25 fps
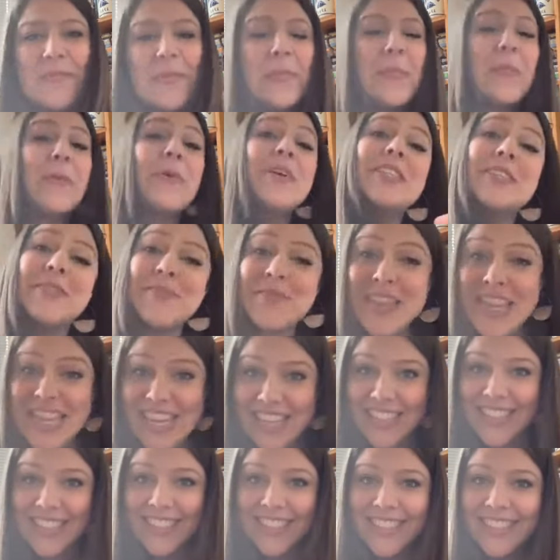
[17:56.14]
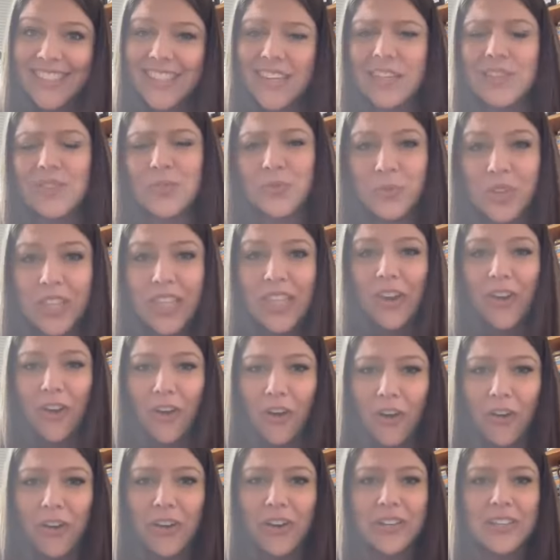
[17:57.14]
which means it's really
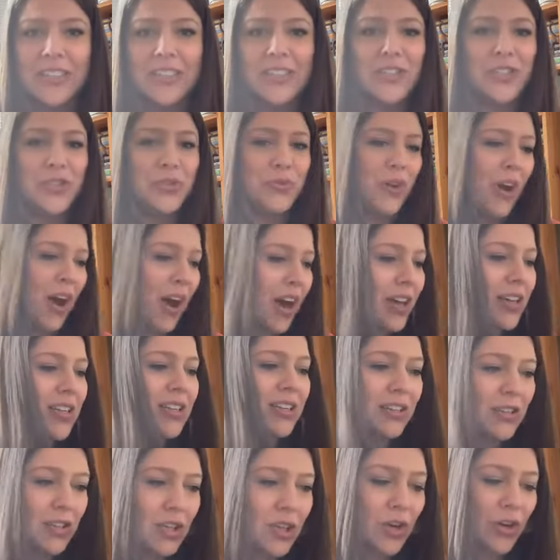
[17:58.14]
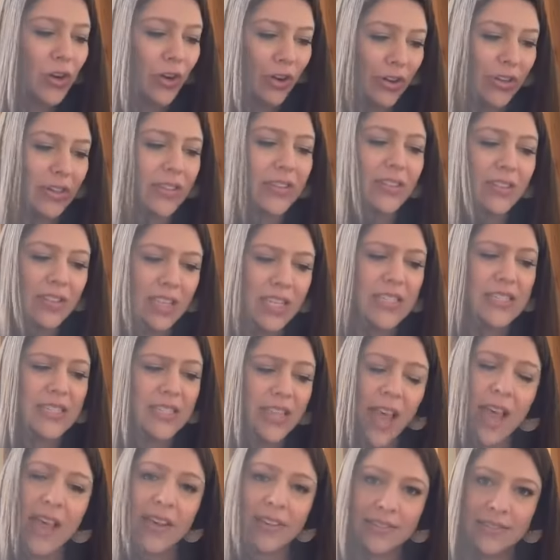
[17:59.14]
hard to unlearn these
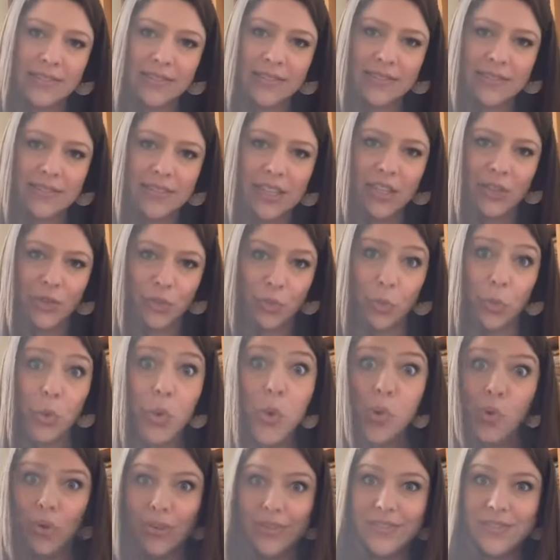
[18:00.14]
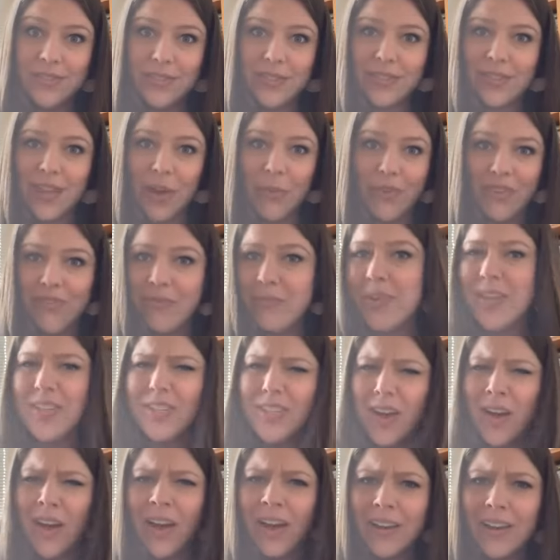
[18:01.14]
things, these rules that we've been
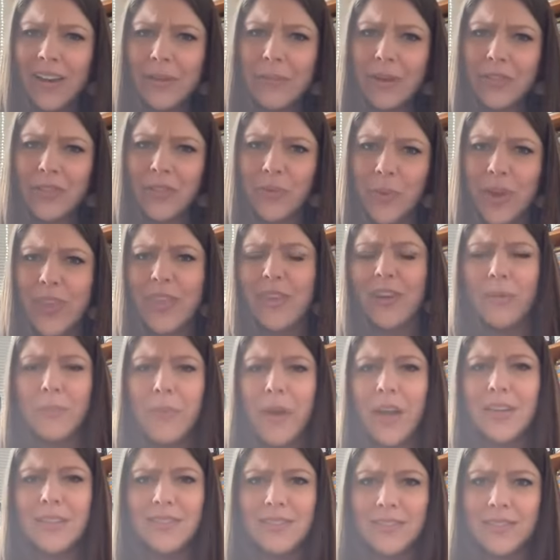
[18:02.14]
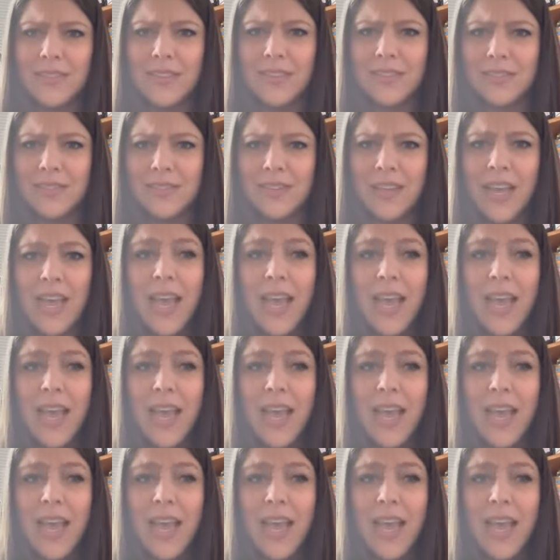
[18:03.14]
taught about the way that our bodies exist